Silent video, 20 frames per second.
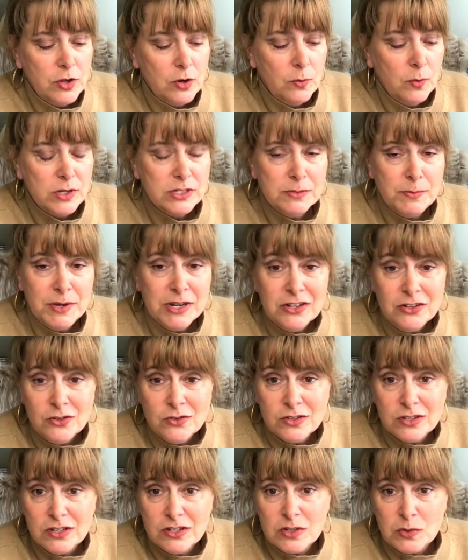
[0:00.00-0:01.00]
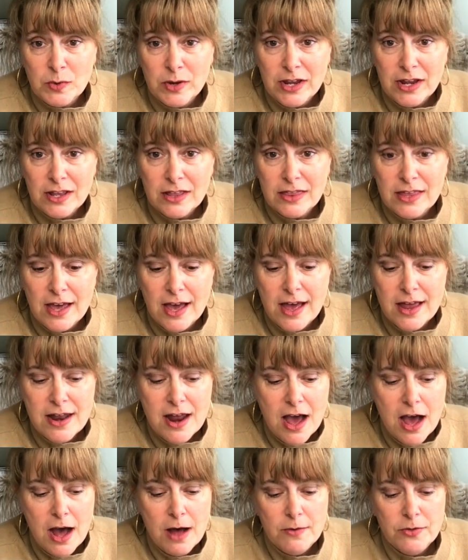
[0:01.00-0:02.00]
There was big news this week that
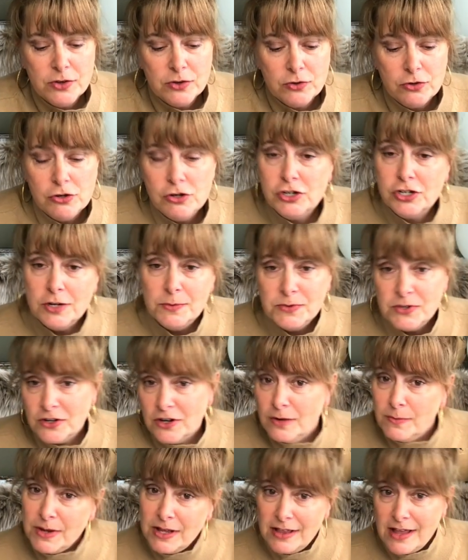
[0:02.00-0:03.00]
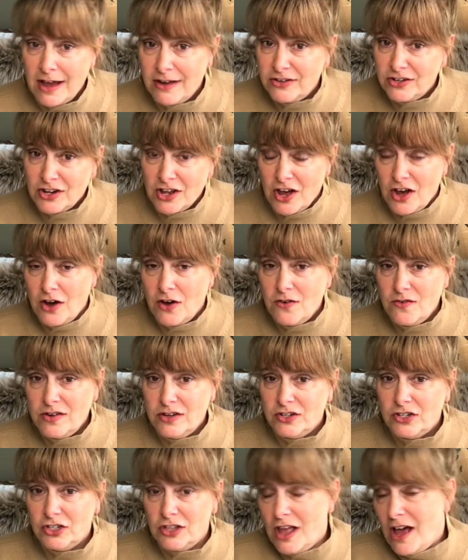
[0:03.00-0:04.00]
uh, the cruise ships are going to be allowed to go
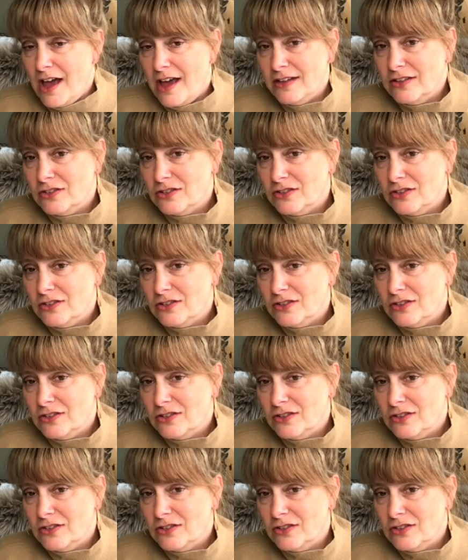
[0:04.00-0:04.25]
in July,